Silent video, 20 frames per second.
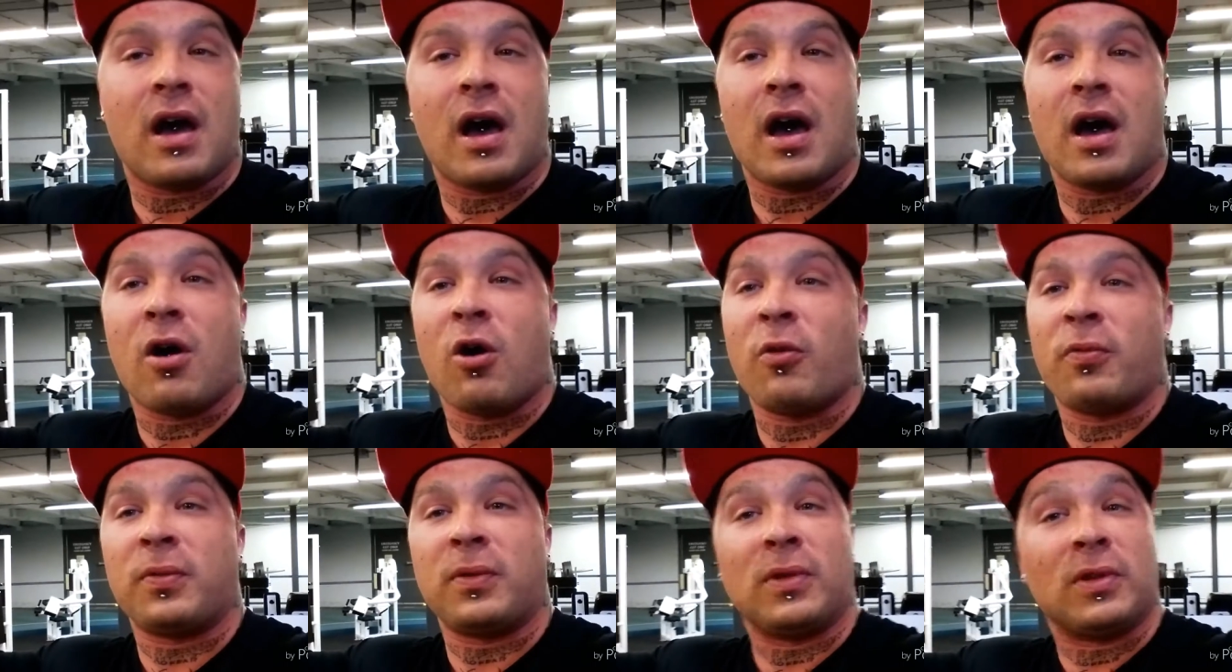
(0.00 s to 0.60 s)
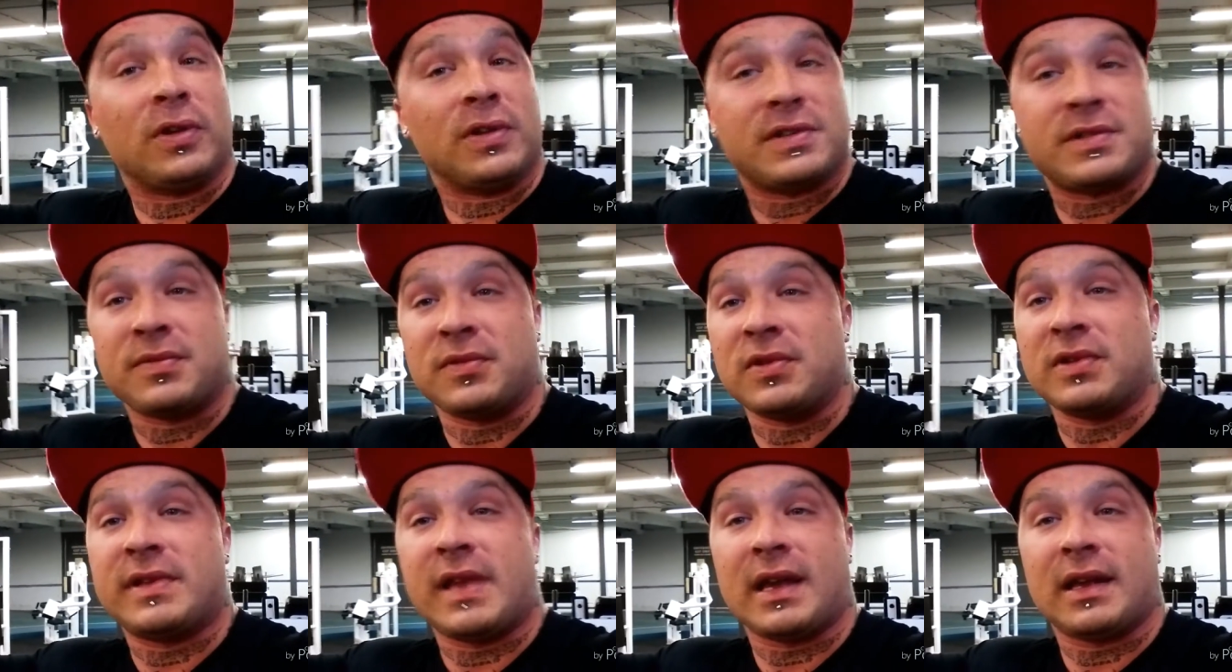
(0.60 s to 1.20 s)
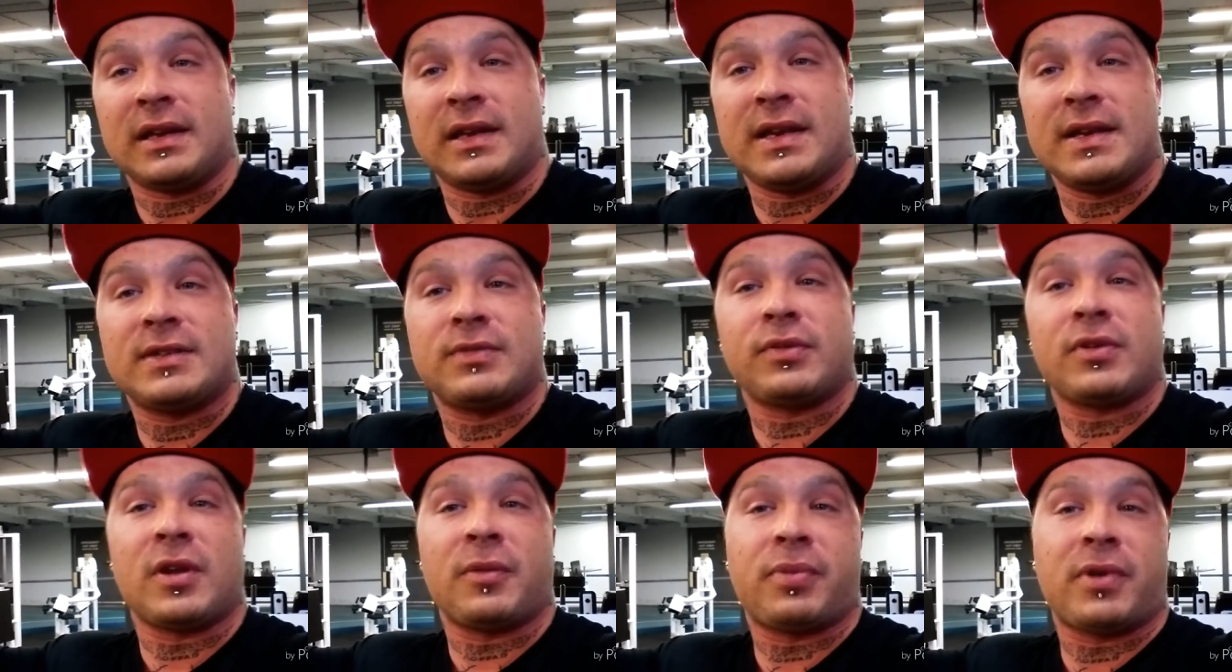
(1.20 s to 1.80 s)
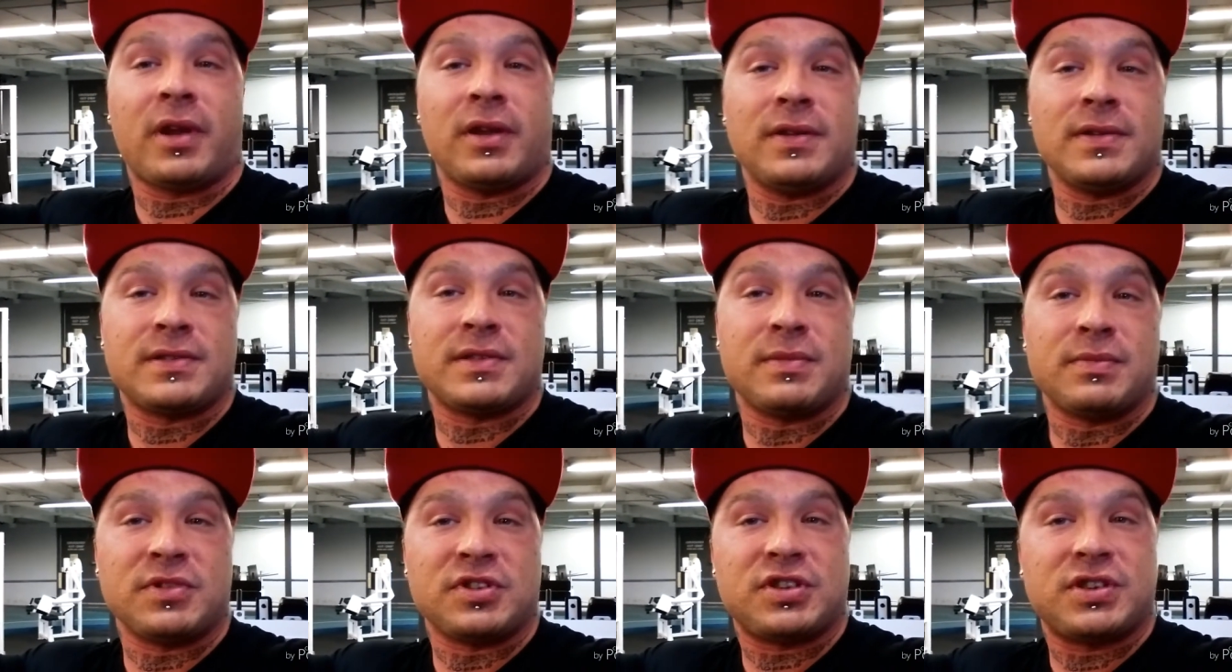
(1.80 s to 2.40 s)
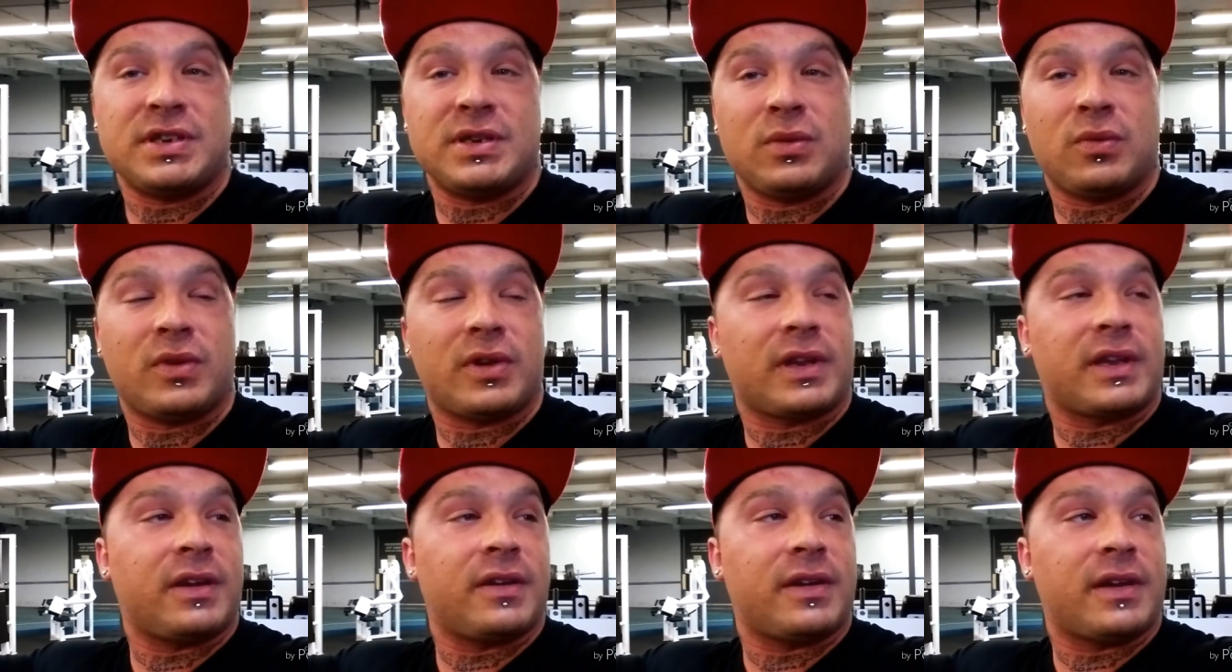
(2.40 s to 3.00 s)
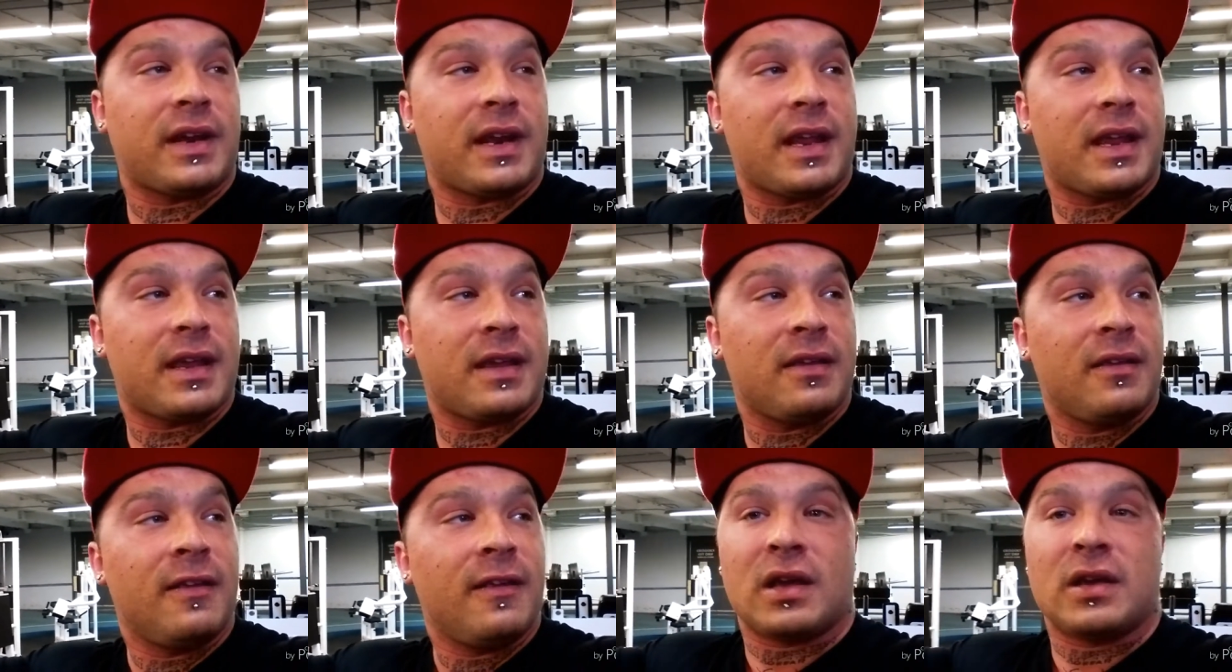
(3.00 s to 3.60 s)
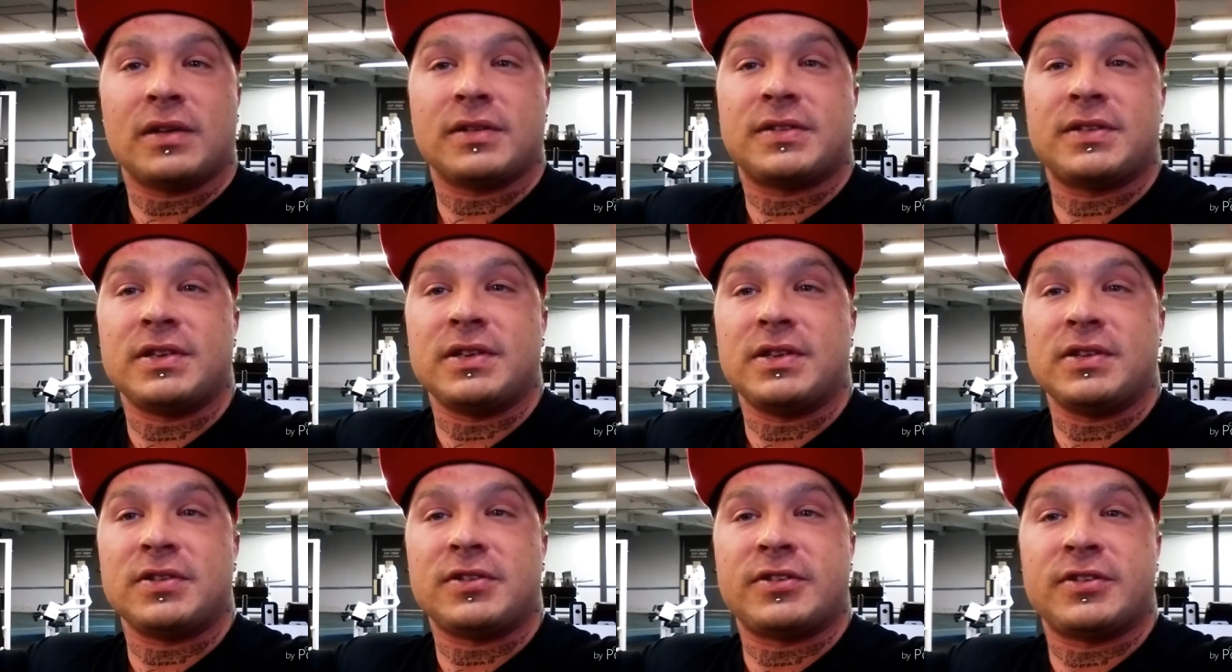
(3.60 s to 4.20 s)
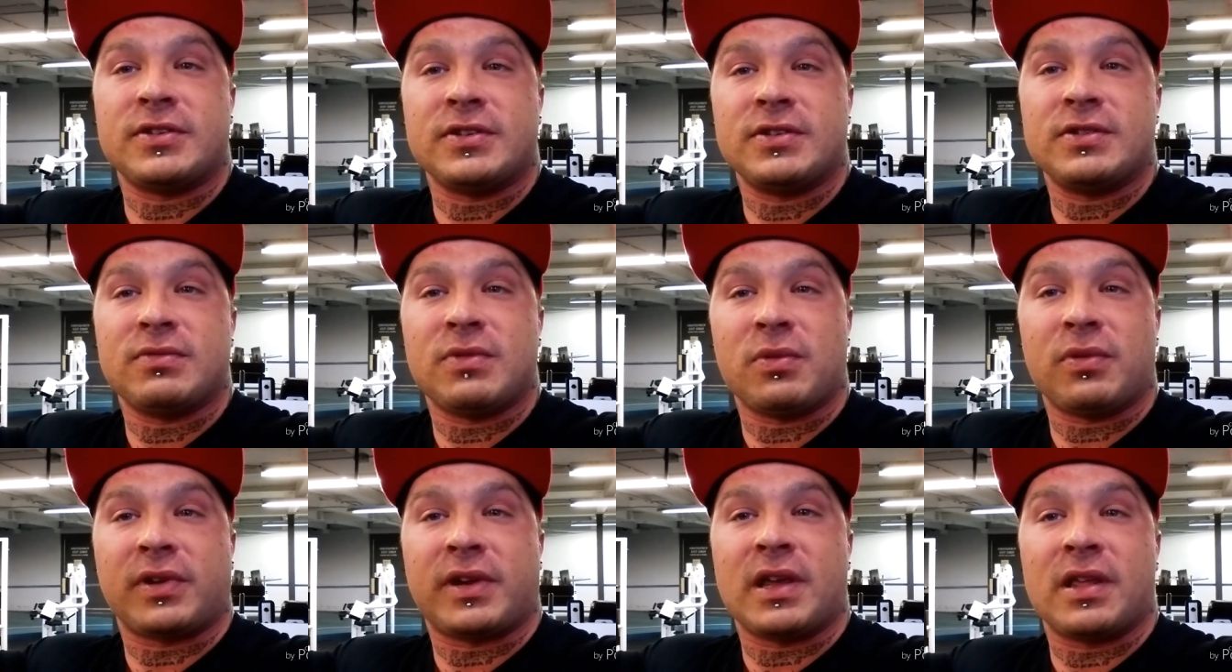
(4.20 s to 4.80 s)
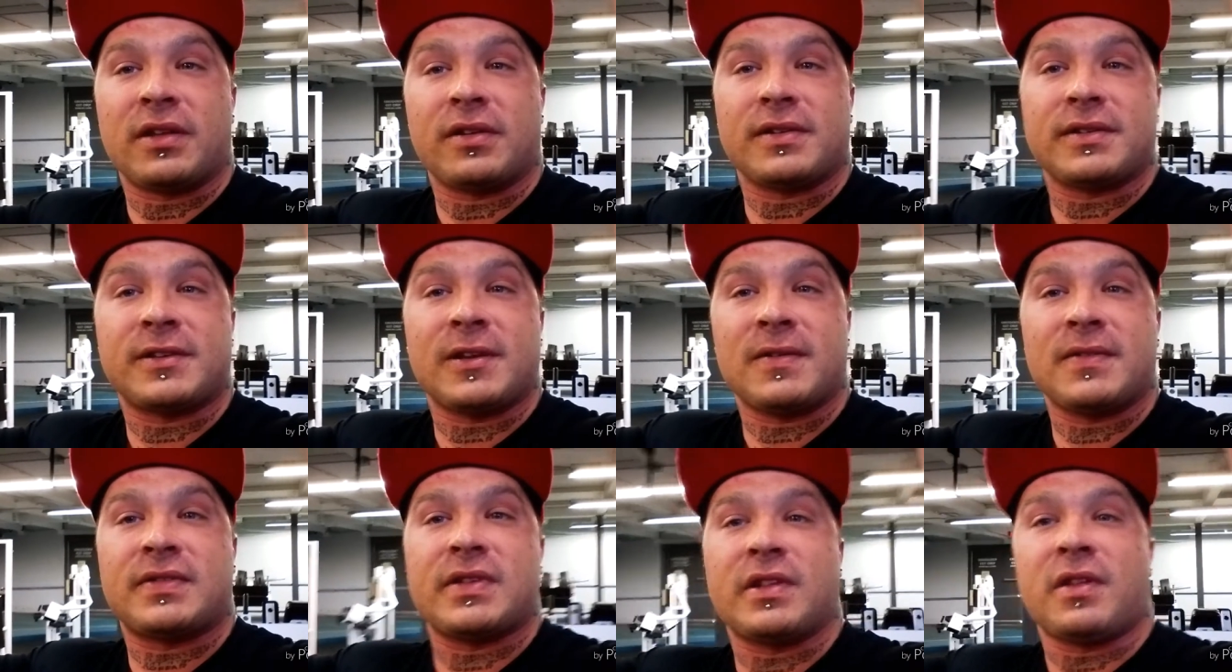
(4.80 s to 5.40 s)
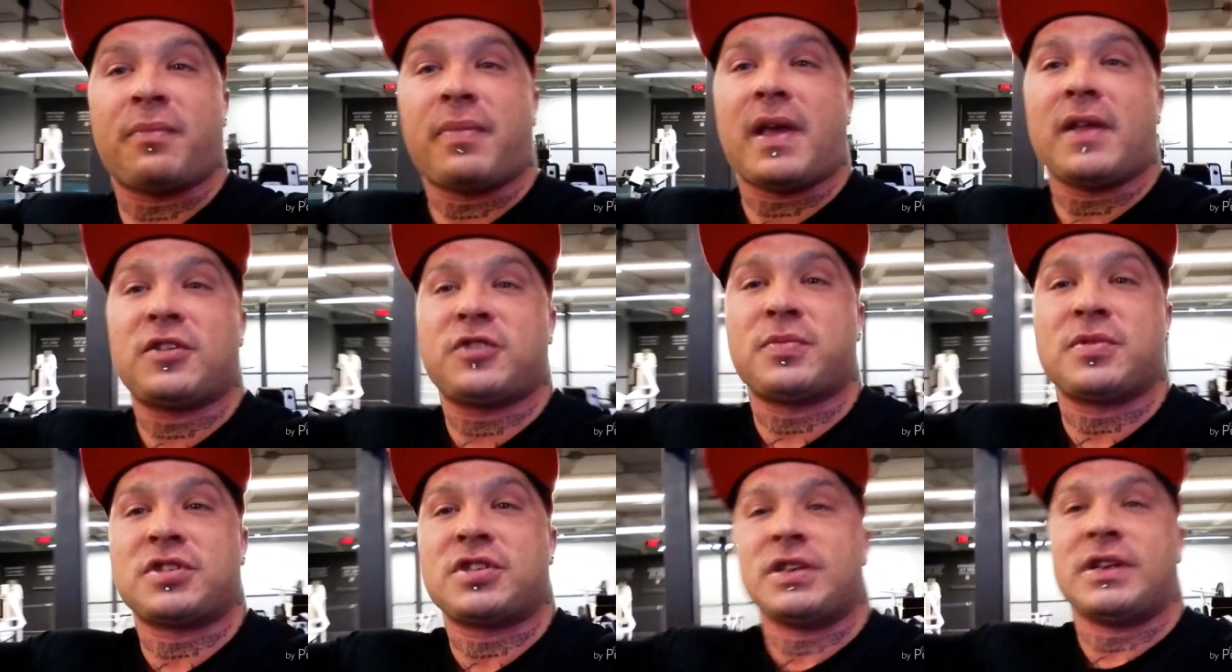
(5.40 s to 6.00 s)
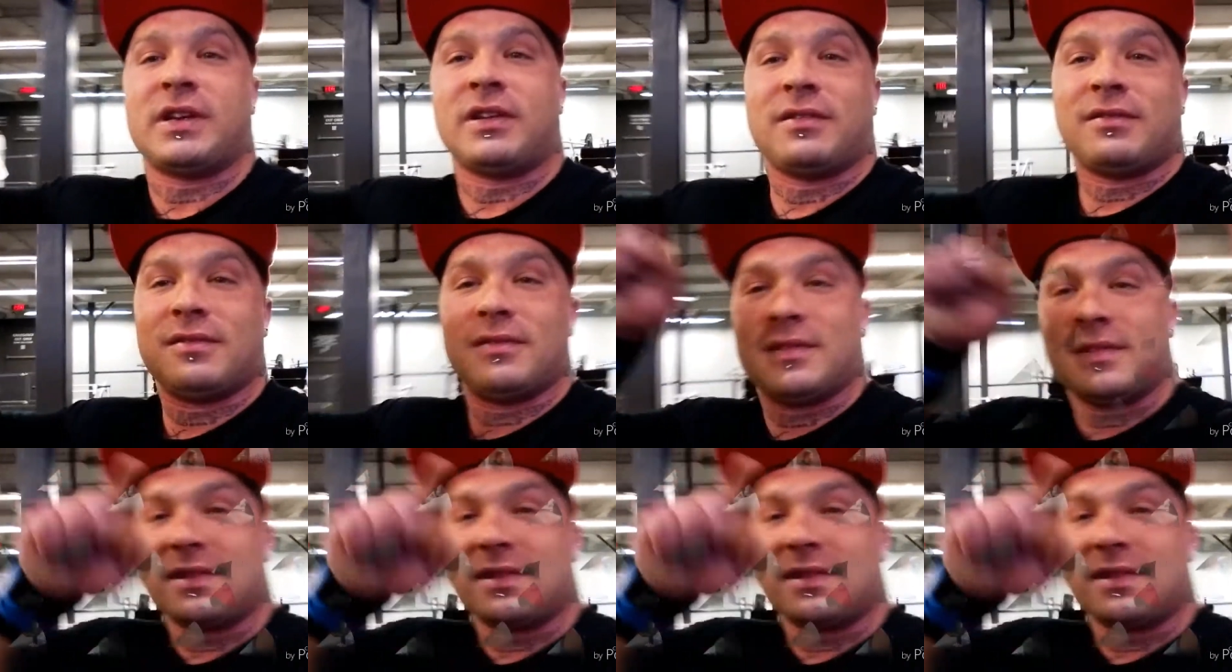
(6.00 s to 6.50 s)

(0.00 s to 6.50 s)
Uh, hope you learned some new techniques. We're going to probably use some machine work here today. I'll see you soon when we're killing ourselves on the bench machine.